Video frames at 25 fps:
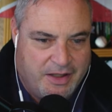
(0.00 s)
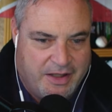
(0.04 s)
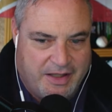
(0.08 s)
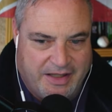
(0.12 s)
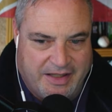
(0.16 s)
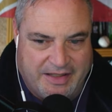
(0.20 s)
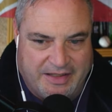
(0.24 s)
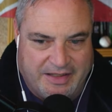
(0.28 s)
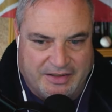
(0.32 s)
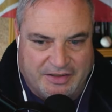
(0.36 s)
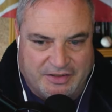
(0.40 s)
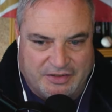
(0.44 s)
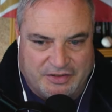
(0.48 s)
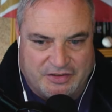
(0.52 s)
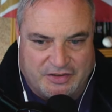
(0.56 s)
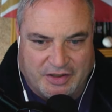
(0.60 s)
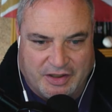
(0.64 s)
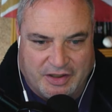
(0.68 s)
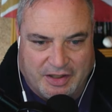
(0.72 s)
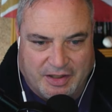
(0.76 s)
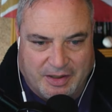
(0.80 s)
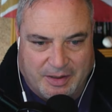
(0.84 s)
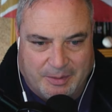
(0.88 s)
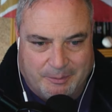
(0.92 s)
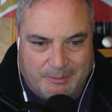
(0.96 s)
Is
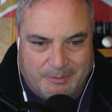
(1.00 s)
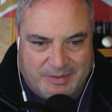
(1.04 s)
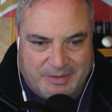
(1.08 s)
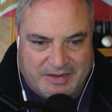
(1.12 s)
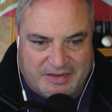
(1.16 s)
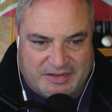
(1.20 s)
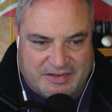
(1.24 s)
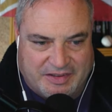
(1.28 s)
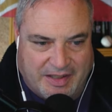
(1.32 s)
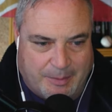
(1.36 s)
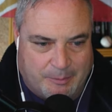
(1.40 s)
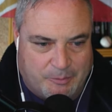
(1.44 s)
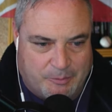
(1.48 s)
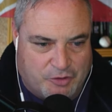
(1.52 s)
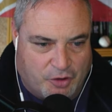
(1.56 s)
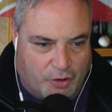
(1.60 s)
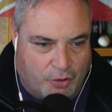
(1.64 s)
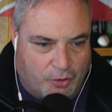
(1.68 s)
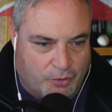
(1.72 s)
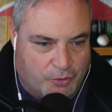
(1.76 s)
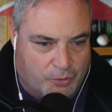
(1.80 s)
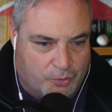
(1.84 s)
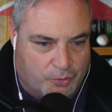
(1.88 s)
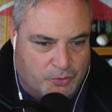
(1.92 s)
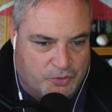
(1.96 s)
Sam
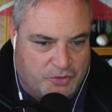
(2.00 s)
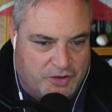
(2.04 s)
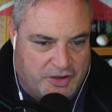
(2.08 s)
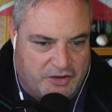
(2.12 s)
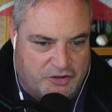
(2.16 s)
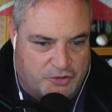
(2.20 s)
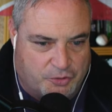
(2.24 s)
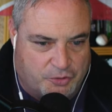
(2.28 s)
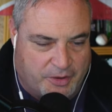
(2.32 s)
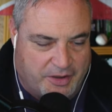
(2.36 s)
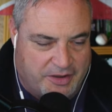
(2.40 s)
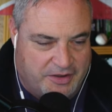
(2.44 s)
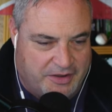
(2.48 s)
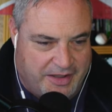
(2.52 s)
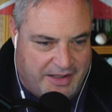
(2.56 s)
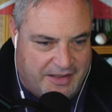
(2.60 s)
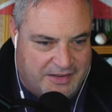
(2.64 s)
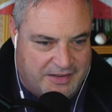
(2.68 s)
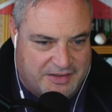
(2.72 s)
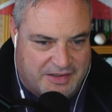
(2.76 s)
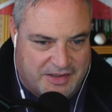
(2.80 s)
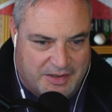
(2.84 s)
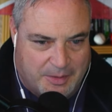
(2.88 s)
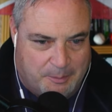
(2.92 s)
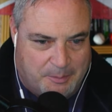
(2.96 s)
Darnold and Trey
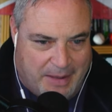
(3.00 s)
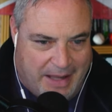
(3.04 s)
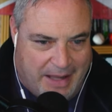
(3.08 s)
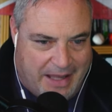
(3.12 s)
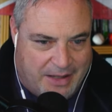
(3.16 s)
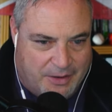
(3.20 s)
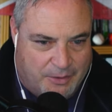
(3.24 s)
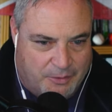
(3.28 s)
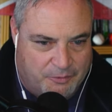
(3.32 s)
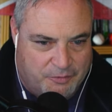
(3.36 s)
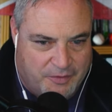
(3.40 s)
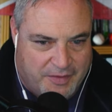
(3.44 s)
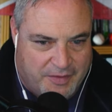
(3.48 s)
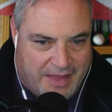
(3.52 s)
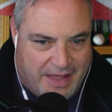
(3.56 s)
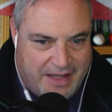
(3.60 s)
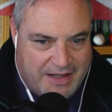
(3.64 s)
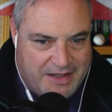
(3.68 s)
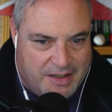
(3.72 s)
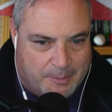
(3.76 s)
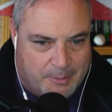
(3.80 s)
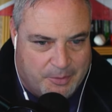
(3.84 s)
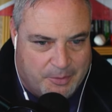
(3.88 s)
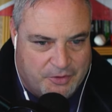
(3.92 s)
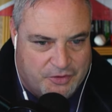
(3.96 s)
Lance going to battle for that
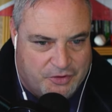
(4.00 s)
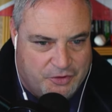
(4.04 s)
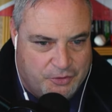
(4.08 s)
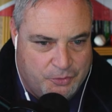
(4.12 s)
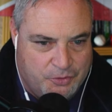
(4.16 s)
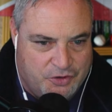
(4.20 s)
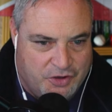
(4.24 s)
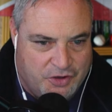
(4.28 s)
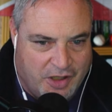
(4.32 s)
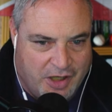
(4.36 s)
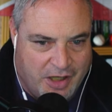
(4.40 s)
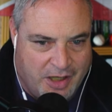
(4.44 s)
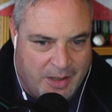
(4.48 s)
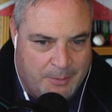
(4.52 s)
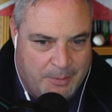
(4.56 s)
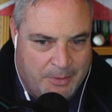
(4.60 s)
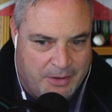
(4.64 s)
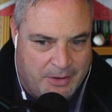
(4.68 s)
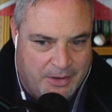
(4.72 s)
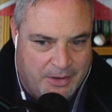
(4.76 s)
number two job?